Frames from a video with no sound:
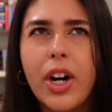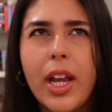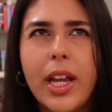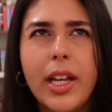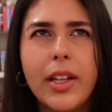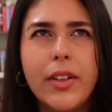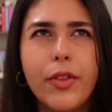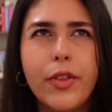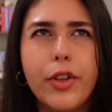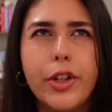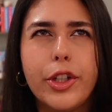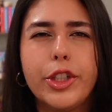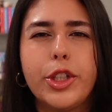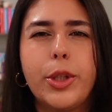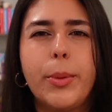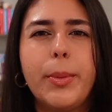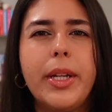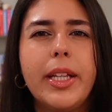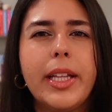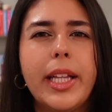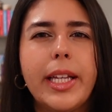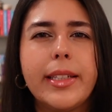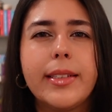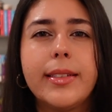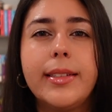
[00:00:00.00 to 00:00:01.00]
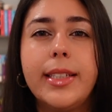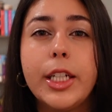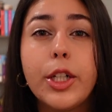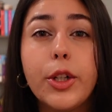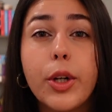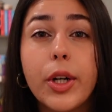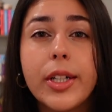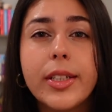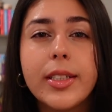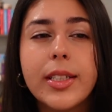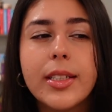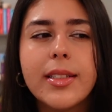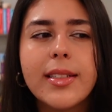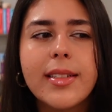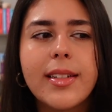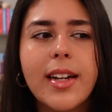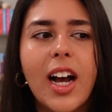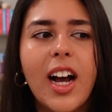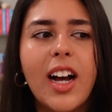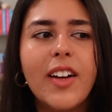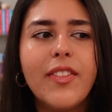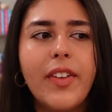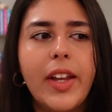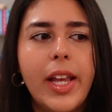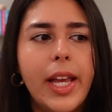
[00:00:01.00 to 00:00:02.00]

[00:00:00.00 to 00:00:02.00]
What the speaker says: and there are so many like secrets and stuff.